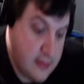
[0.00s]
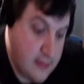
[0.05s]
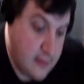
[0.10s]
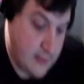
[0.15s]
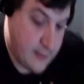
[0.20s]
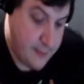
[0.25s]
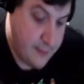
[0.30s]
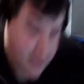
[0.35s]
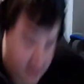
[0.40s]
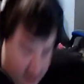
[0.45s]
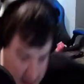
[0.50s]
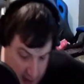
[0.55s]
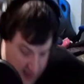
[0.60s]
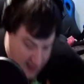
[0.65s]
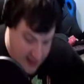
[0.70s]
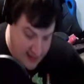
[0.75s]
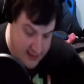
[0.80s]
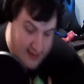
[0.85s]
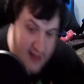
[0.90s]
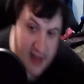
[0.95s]

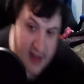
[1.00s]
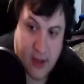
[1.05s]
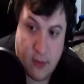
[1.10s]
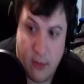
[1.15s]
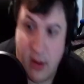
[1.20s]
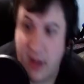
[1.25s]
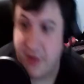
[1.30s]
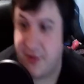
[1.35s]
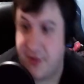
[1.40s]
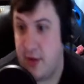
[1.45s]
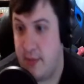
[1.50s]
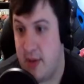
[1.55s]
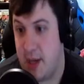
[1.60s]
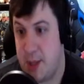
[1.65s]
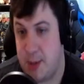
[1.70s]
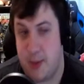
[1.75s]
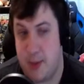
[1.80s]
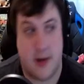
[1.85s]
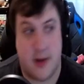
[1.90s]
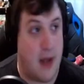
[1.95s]
But, thank you all so
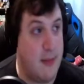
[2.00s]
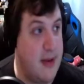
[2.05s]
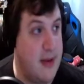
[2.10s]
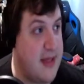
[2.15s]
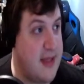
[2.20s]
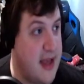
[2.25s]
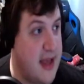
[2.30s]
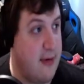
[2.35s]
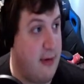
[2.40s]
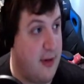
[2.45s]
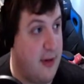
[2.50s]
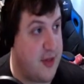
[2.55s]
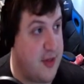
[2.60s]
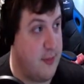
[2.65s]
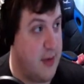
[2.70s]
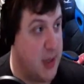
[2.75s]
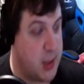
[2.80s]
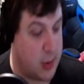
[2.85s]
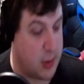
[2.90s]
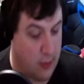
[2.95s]
much for coming. Thank you all so
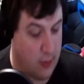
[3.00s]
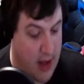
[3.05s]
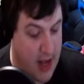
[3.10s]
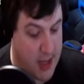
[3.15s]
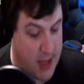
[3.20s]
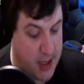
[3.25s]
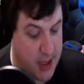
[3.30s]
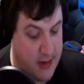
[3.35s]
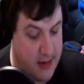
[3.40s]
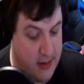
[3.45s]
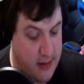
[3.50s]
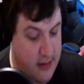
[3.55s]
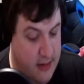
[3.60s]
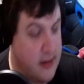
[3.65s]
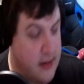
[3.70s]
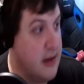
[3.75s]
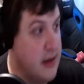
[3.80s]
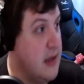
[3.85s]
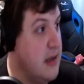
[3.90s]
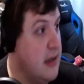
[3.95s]
much for watching.
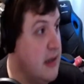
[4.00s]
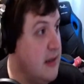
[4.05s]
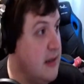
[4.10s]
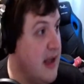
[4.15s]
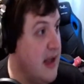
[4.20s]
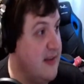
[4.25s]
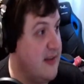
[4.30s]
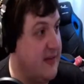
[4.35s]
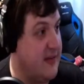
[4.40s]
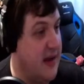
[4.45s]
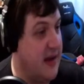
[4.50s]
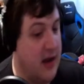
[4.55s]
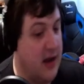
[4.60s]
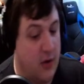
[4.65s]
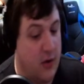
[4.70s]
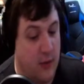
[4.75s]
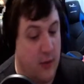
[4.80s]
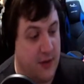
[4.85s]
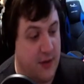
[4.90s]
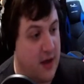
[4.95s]
Let's see
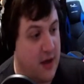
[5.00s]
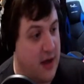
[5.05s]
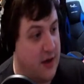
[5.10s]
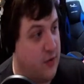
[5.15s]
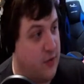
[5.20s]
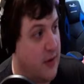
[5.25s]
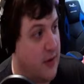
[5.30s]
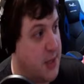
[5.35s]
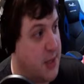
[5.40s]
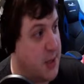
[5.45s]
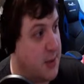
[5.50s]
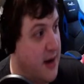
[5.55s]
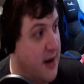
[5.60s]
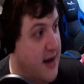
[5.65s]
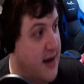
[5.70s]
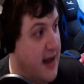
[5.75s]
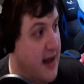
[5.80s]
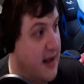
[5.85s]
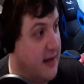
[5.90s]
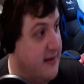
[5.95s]
who is on Twitch right
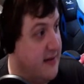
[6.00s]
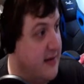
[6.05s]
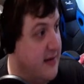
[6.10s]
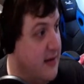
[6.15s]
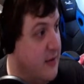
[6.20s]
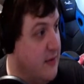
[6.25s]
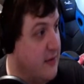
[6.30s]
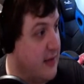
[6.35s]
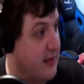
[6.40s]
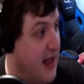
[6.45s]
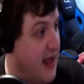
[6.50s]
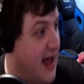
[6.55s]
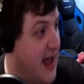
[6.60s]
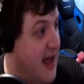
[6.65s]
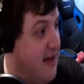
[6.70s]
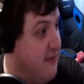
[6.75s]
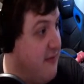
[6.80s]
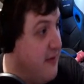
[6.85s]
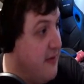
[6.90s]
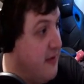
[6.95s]
now. Let's see who's
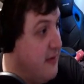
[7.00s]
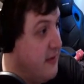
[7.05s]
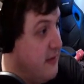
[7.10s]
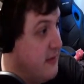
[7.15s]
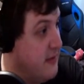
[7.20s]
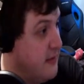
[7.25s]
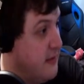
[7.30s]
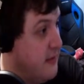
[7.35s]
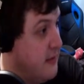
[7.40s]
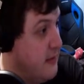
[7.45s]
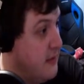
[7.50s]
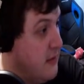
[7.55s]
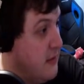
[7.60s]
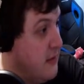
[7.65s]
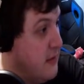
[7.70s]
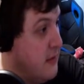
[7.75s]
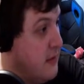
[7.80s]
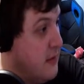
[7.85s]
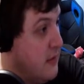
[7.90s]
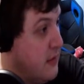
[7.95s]
live.
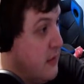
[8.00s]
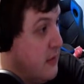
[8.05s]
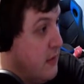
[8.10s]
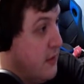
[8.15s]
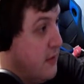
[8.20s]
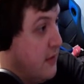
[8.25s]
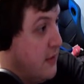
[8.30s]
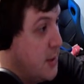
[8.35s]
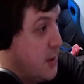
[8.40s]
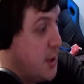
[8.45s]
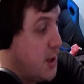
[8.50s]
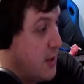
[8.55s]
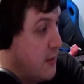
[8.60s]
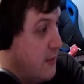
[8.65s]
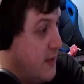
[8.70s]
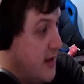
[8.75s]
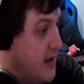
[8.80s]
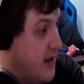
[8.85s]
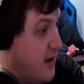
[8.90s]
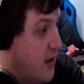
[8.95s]
Who should
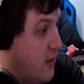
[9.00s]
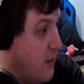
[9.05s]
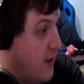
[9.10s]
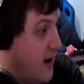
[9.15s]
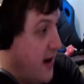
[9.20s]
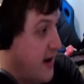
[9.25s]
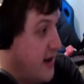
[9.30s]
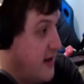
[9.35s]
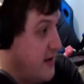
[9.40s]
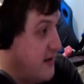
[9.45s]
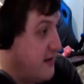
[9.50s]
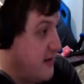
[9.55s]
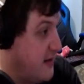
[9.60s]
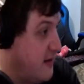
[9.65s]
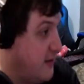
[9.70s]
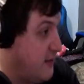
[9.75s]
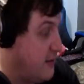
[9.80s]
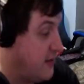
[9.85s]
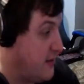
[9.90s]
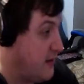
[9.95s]
we go right into?
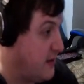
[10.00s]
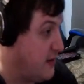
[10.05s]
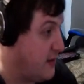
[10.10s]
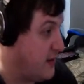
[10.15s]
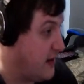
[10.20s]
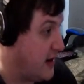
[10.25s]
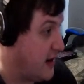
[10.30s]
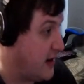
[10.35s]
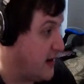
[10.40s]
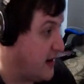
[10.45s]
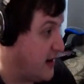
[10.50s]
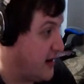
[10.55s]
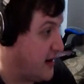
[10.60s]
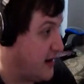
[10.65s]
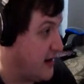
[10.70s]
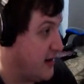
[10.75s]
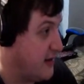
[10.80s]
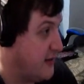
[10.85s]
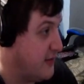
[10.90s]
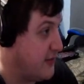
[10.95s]
There
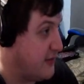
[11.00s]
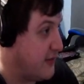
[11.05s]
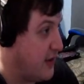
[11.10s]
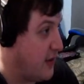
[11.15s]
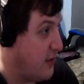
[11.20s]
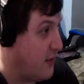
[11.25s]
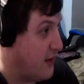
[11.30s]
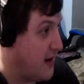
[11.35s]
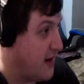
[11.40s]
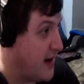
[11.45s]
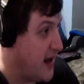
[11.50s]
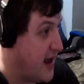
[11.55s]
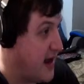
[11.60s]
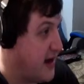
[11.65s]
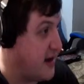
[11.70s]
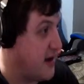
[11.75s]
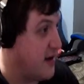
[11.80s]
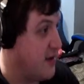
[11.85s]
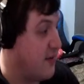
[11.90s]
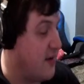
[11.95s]
is no one I
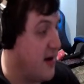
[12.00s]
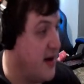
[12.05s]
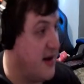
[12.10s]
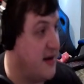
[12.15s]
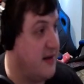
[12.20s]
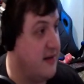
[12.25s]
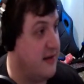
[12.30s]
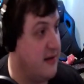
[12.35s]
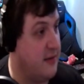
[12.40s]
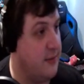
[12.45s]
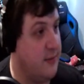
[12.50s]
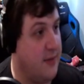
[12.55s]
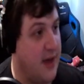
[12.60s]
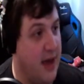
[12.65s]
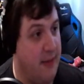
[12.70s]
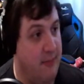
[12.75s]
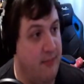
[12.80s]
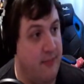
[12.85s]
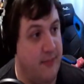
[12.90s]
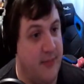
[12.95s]
can raid into.
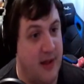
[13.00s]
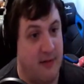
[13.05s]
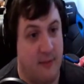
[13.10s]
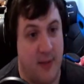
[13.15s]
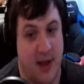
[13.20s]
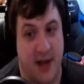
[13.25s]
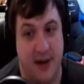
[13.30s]
Okay, never mind.